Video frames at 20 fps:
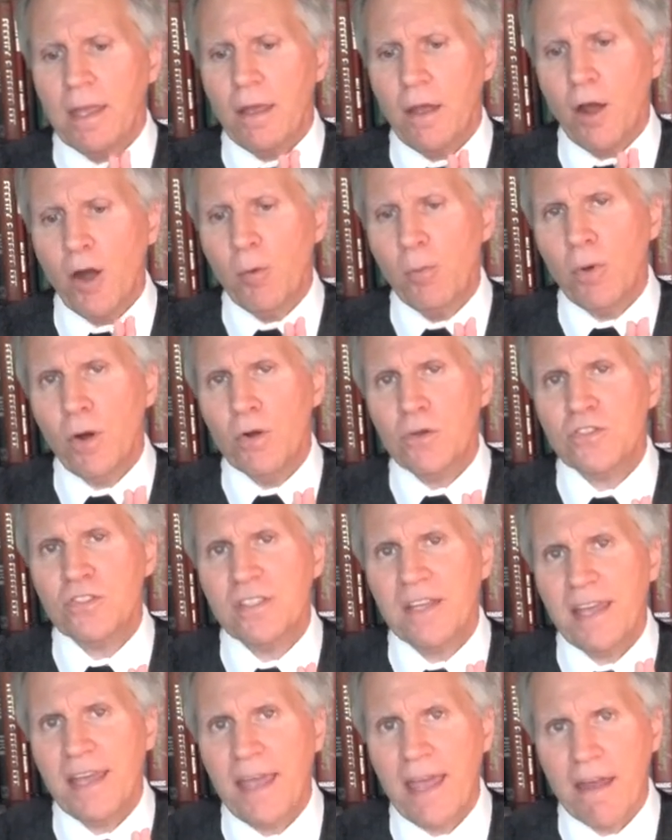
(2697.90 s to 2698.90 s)

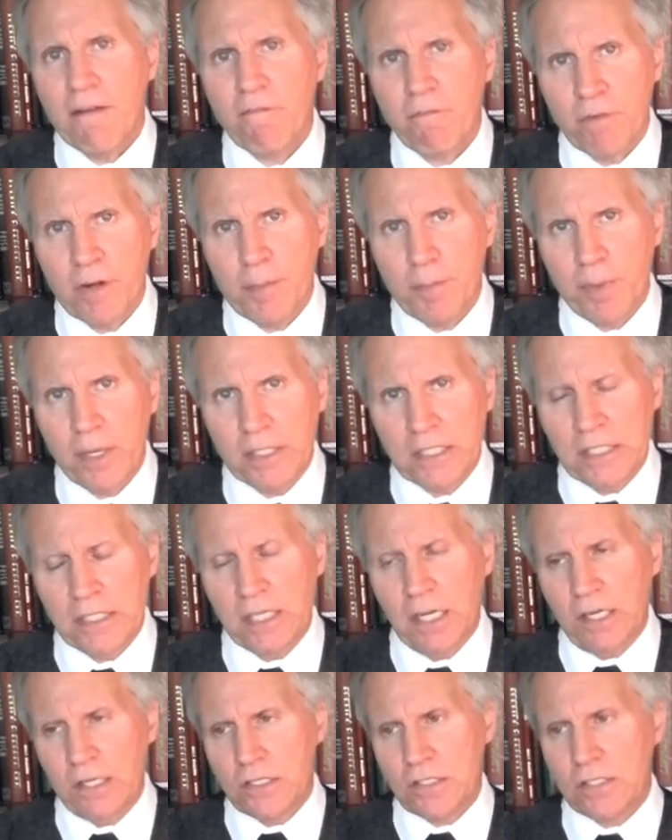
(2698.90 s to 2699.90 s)
Almost everybody
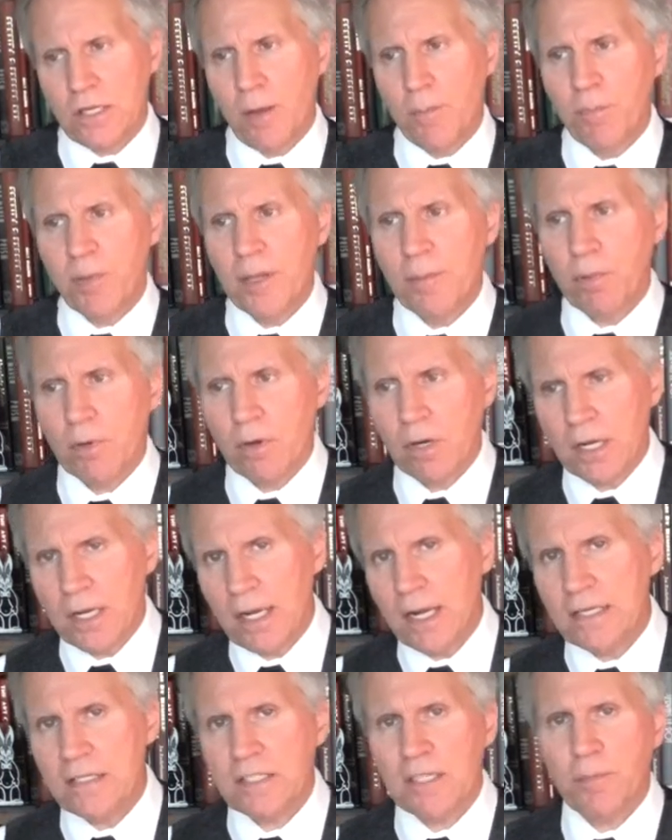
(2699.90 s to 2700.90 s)
does. Some people are
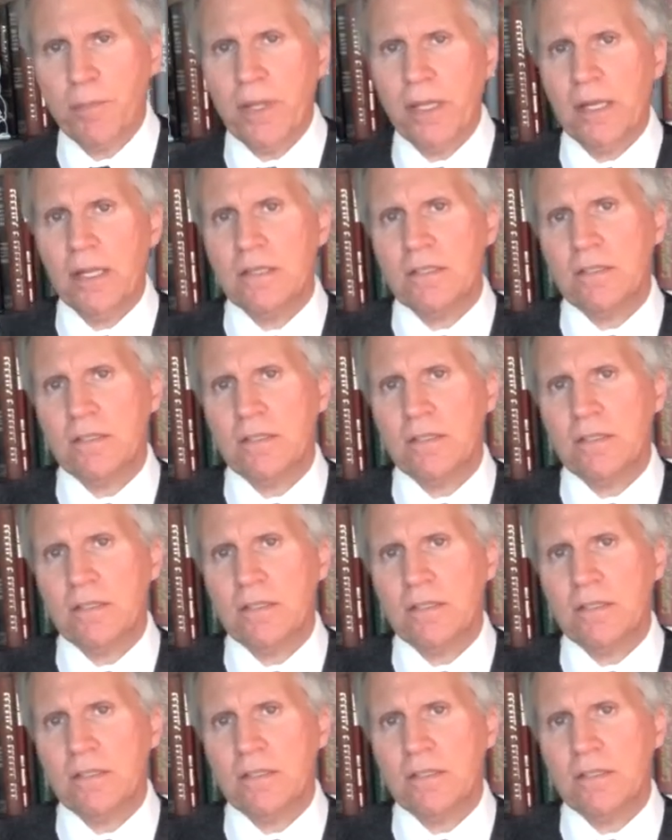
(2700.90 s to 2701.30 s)
constipated,